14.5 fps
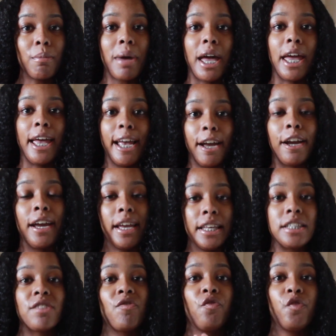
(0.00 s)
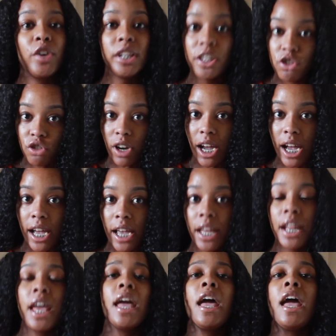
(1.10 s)
when my hair is fully
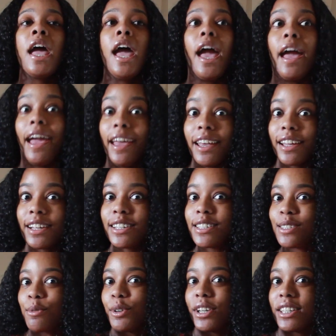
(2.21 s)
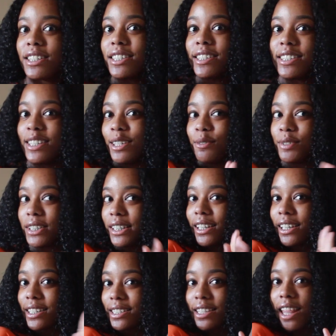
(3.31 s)
dried, and we'll get to see what it
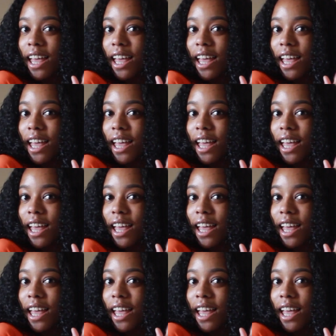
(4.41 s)
looks